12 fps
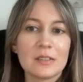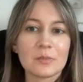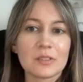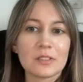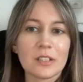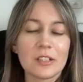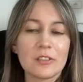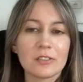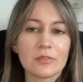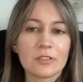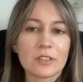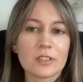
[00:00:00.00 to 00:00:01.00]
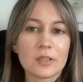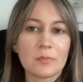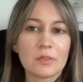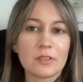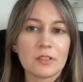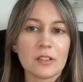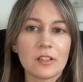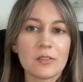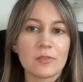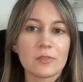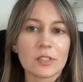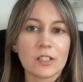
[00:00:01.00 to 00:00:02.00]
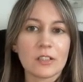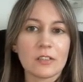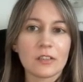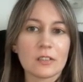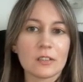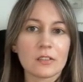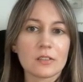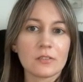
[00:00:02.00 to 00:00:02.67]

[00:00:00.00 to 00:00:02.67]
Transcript: But here's, for example, I write like,